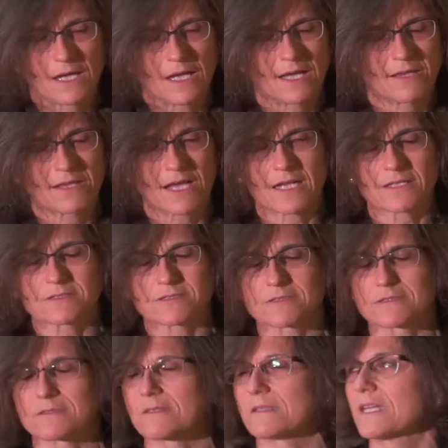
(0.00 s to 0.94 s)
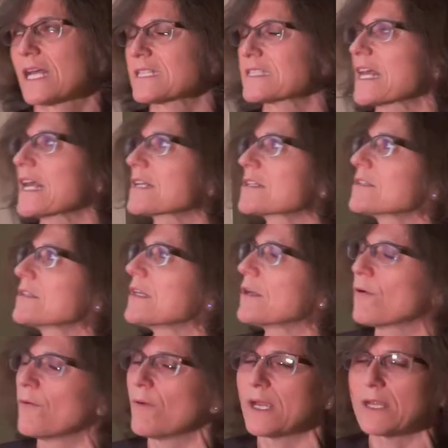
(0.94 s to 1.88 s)
And that's actually
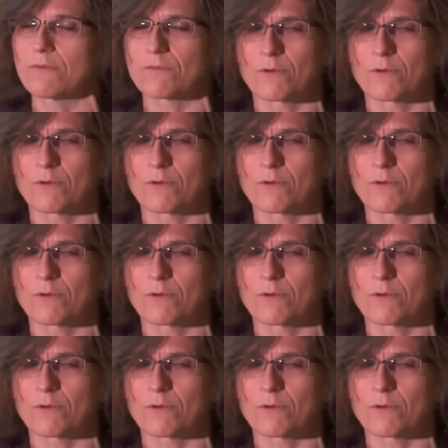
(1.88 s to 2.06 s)
quite